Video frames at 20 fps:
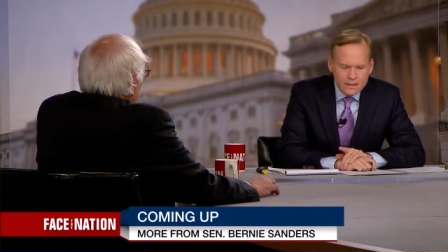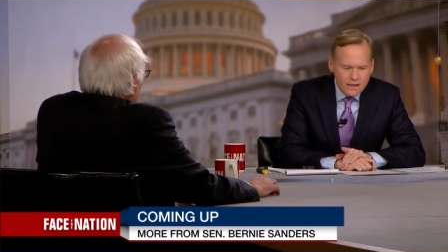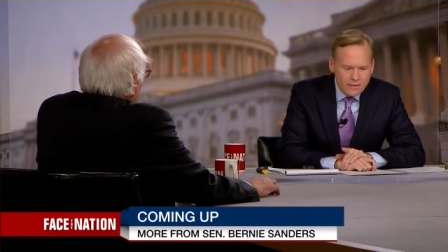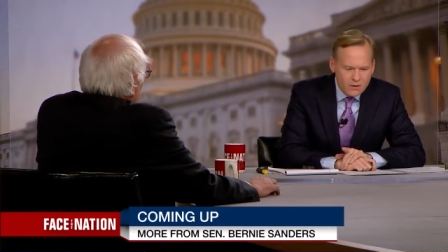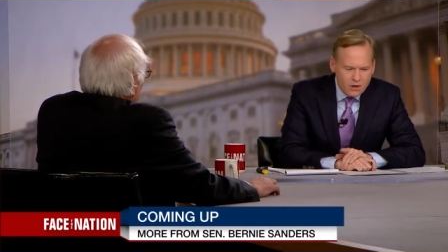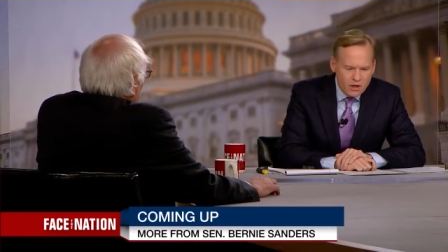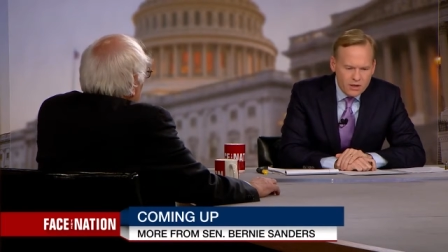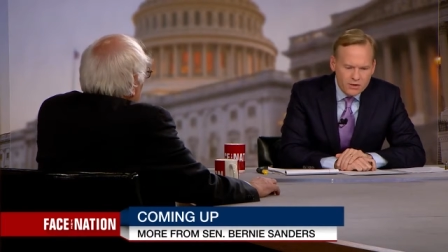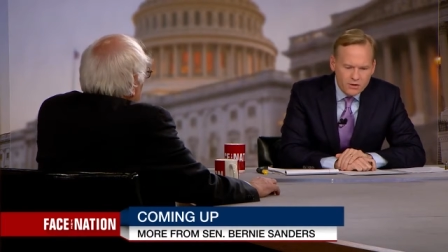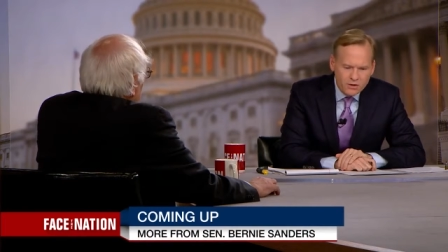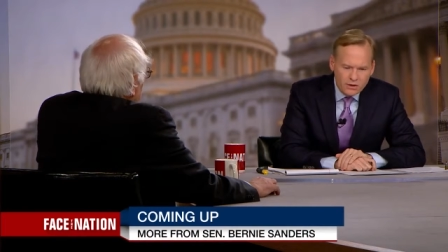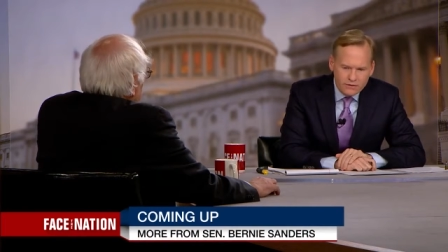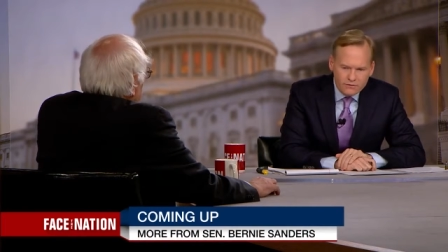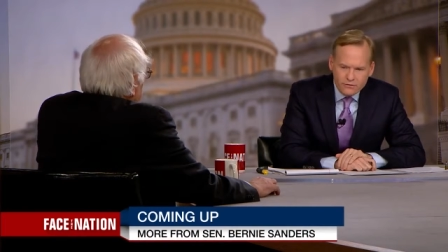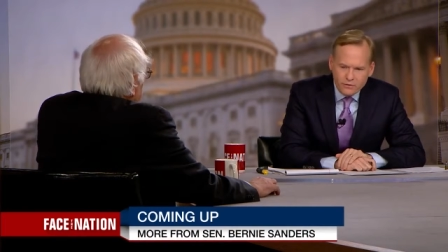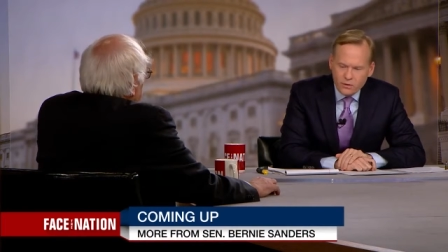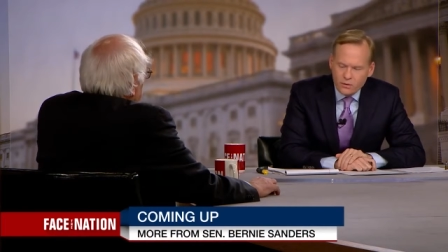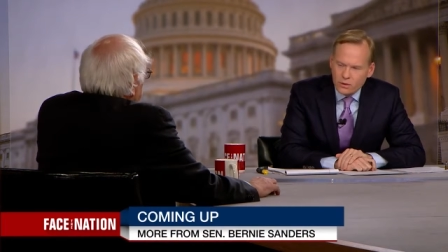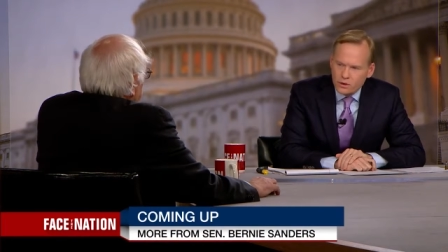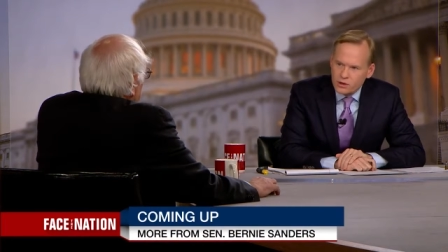Democrats going
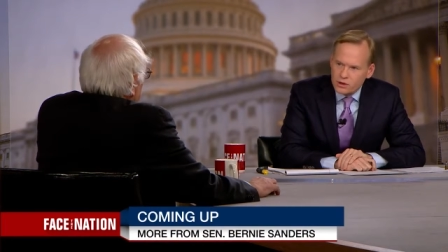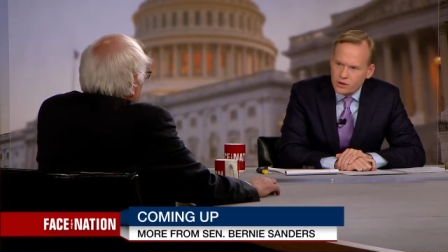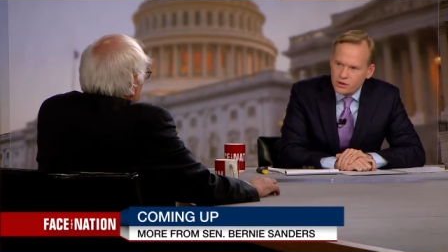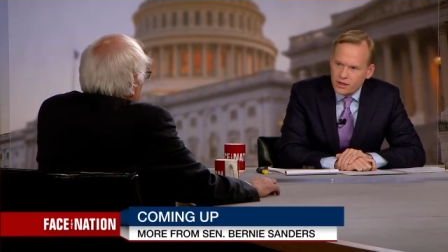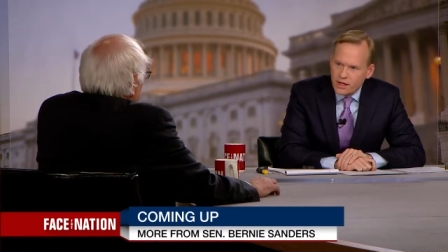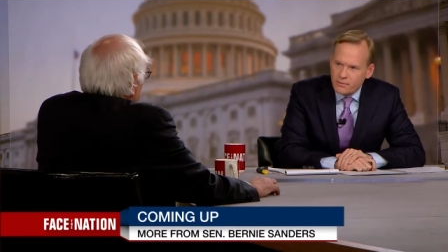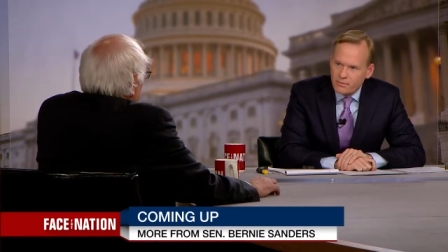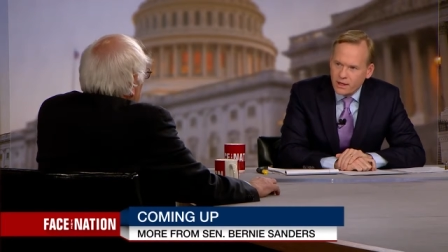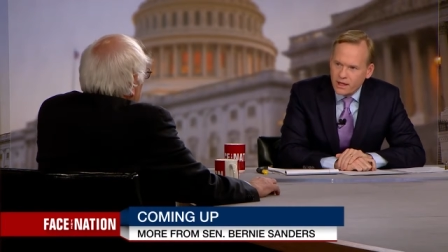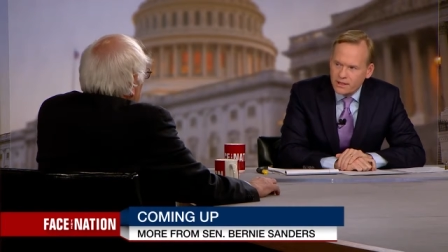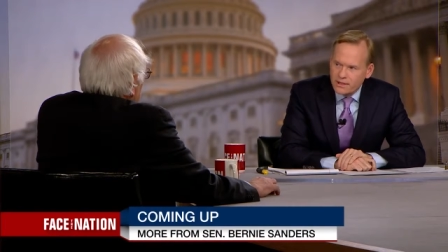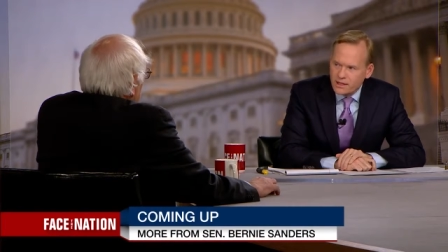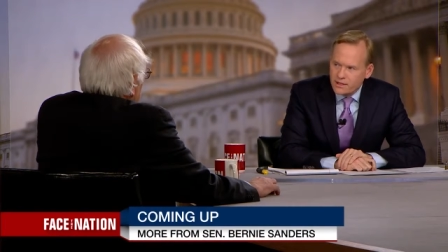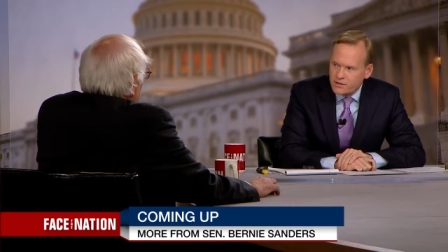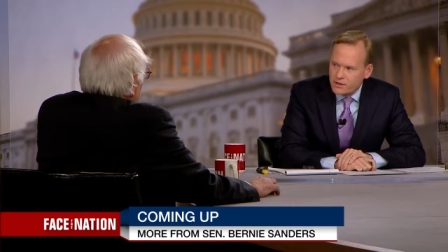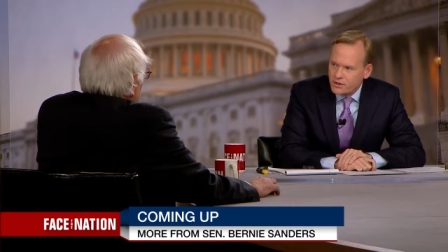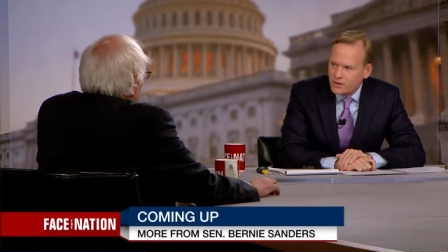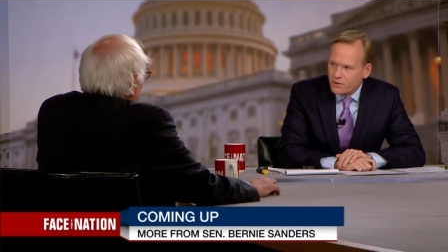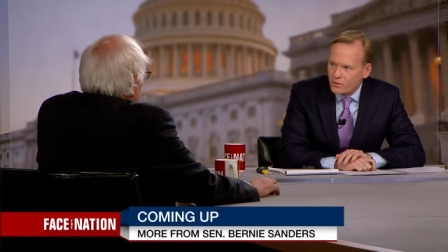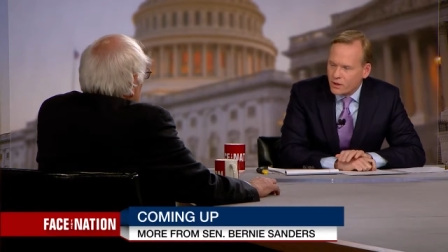forward, should they pay
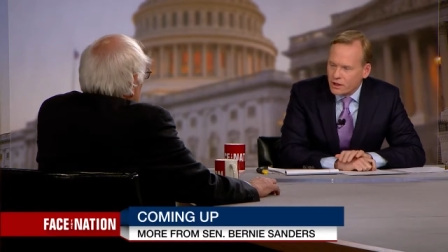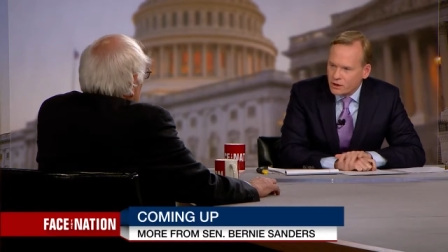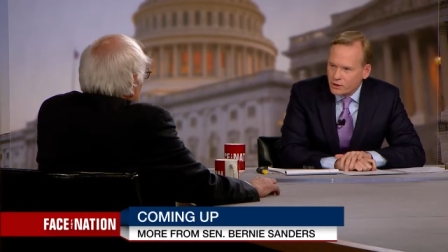attention to the way